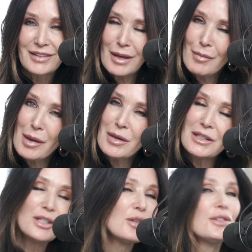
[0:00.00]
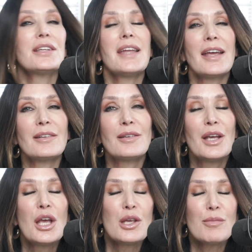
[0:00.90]
That may be to you today.
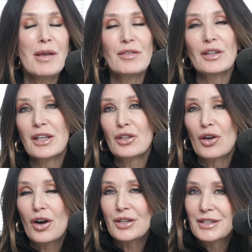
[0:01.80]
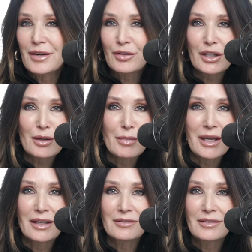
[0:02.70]
You may feel like your heart's never going to
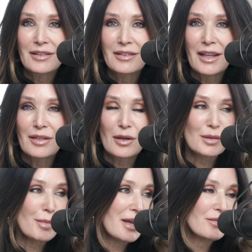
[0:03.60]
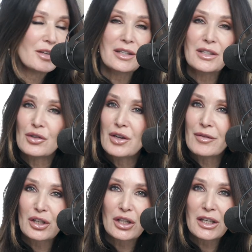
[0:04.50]
mend, that those bad feelings are
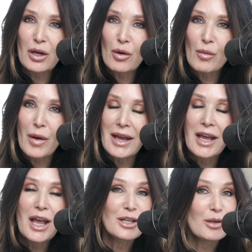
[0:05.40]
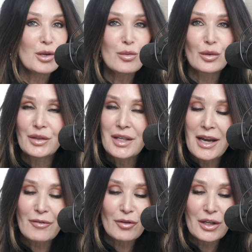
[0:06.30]
never going to go away. No, you will
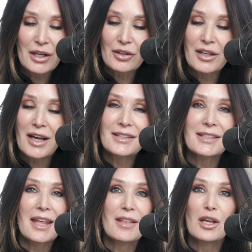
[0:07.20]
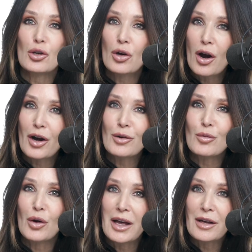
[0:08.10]
never hear God say that your heart
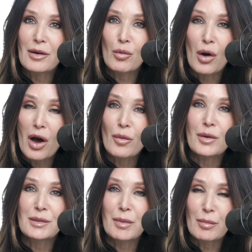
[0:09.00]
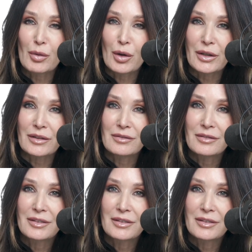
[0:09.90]
will, will always be broken.